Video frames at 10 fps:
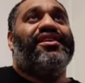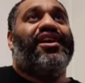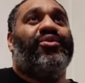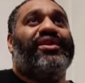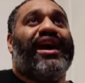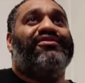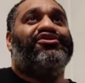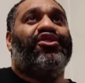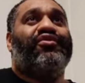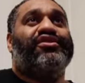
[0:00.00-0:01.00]
We have
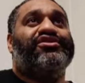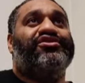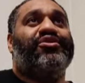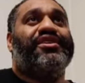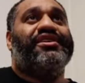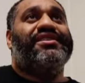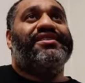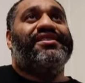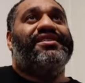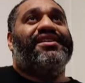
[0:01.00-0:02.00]
Sho versus Doki.
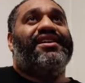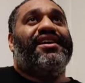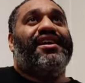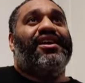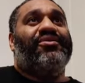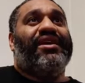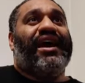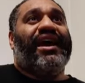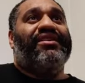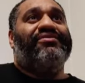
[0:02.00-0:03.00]
We
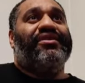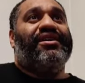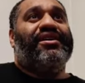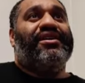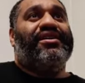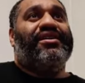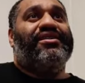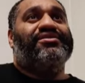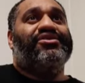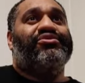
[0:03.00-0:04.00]
have
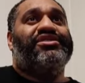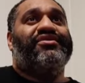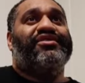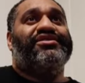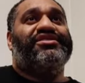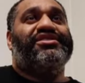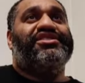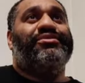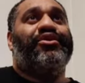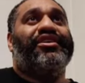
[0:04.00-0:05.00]
Taguchi versus
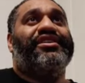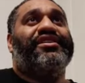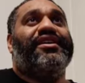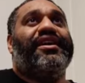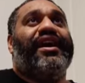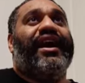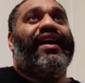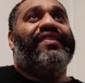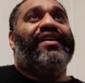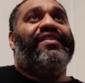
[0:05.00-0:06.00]
Ishimori.
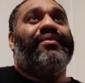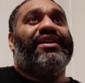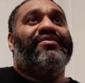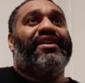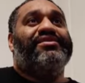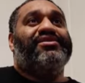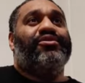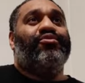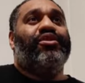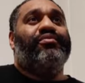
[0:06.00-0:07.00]
And then the main event
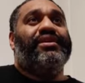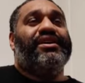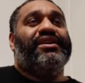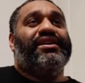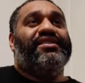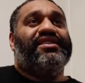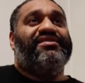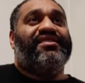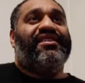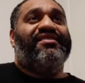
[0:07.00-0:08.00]
will be the
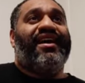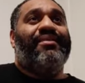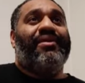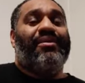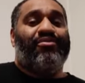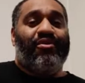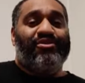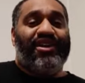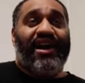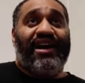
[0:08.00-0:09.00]
Ticking Time Bomb, Romo
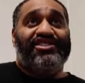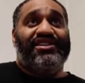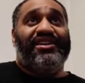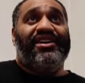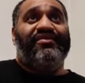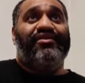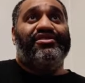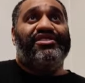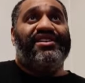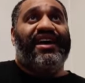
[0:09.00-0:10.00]
Takahashi
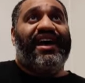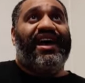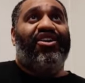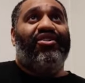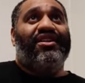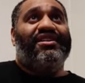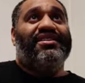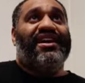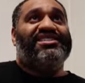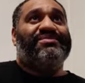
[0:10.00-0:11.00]
versus El
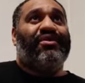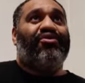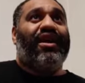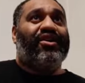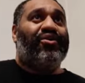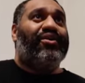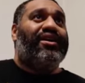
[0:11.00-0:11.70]
Desperado.